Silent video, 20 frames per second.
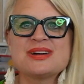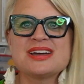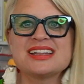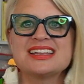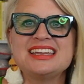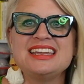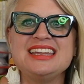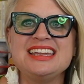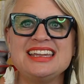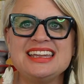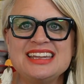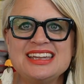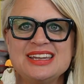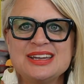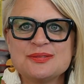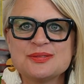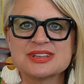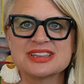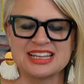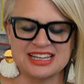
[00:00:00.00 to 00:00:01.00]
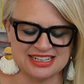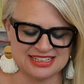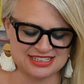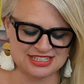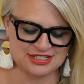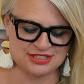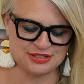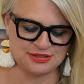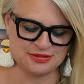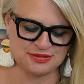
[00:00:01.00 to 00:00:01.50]
he would like
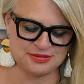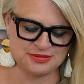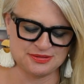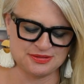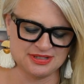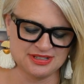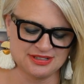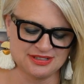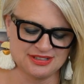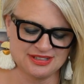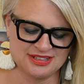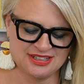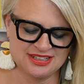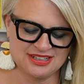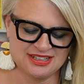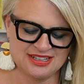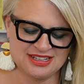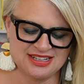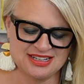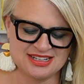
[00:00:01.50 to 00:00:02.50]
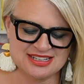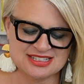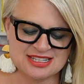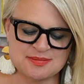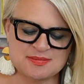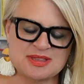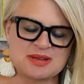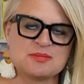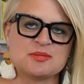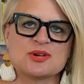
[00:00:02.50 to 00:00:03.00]
to do
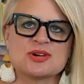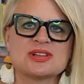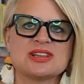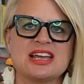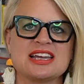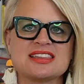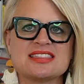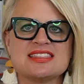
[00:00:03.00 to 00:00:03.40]
something more like